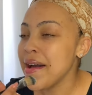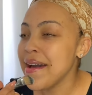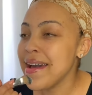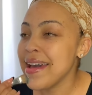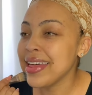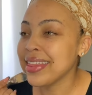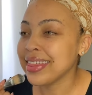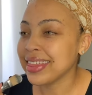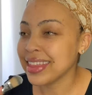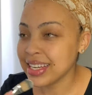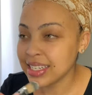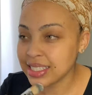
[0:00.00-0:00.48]

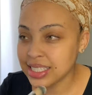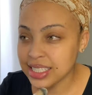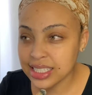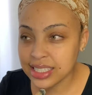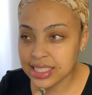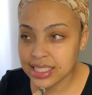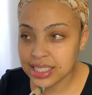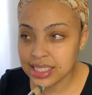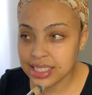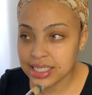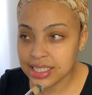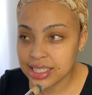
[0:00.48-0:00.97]

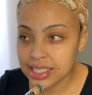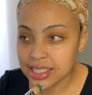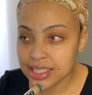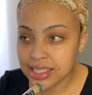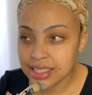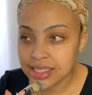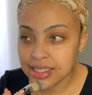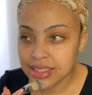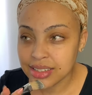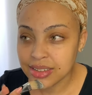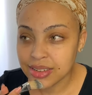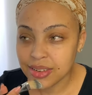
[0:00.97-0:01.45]
ethnicity
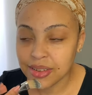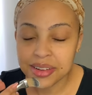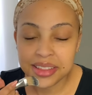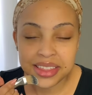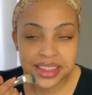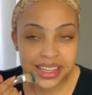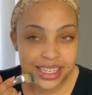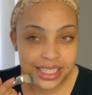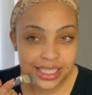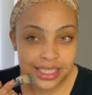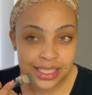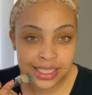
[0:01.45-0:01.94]

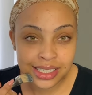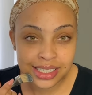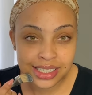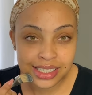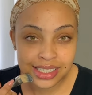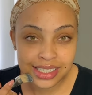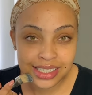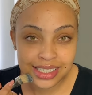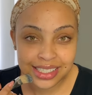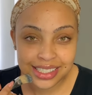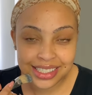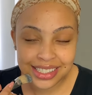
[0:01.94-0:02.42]

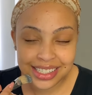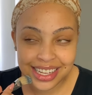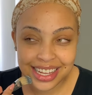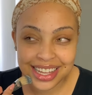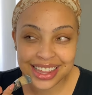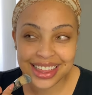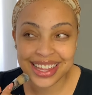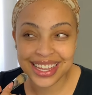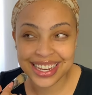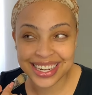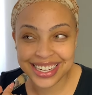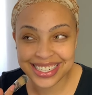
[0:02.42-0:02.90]

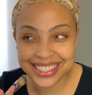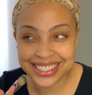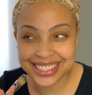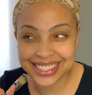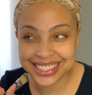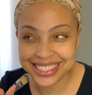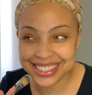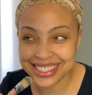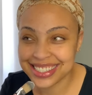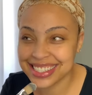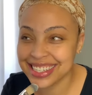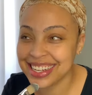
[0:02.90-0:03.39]

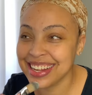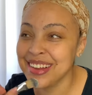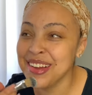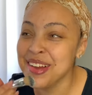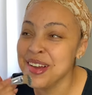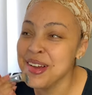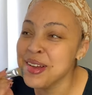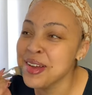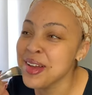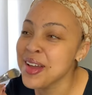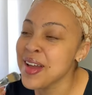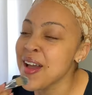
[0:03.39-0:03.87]

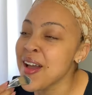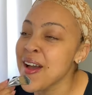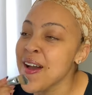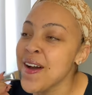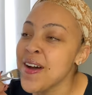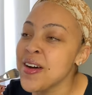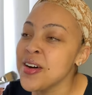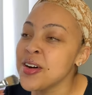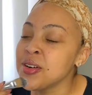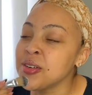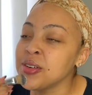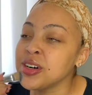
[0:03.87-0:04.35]
ethnicity?
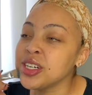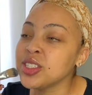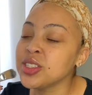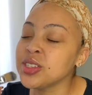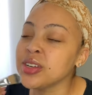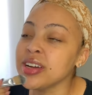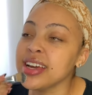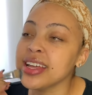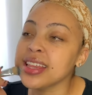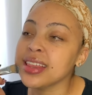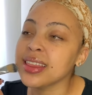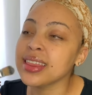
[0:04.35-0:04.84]
What's
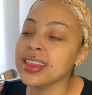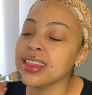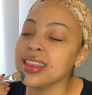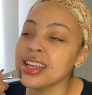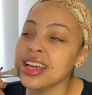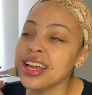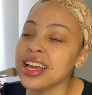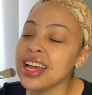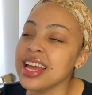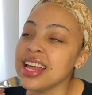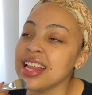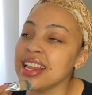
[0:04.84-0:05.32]
your
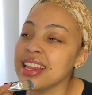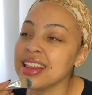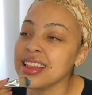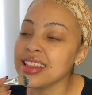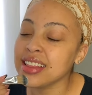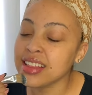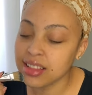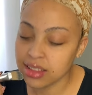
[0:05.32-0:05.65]
ethnicity?